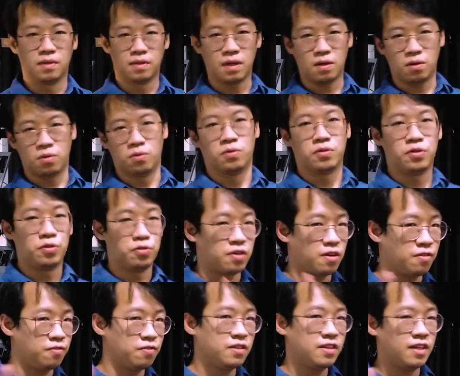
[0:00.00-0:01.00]
Now, you
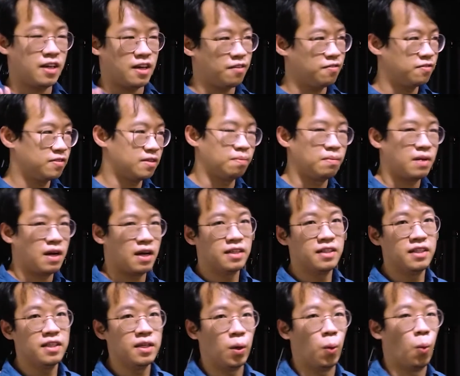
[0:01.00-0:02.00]
roughly have some
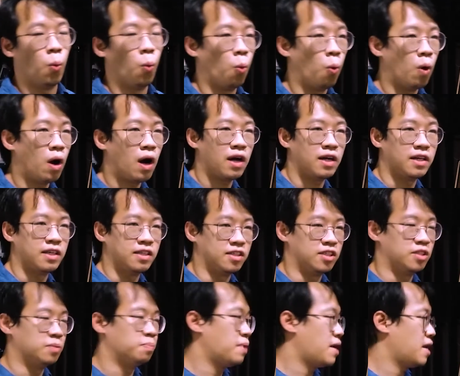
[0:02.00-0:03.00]
idea why
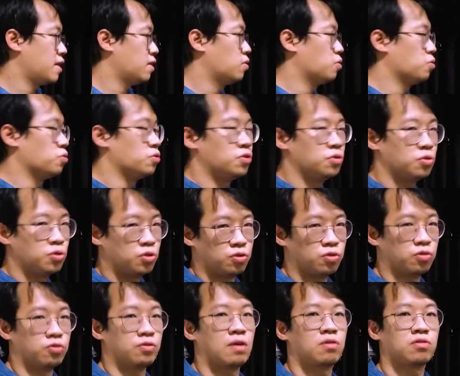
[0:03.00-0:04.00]
it's bad to use
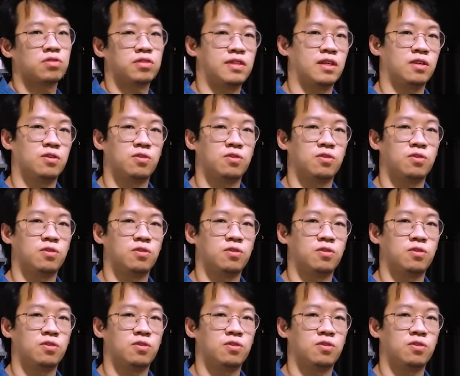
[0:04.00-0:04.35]
ground stack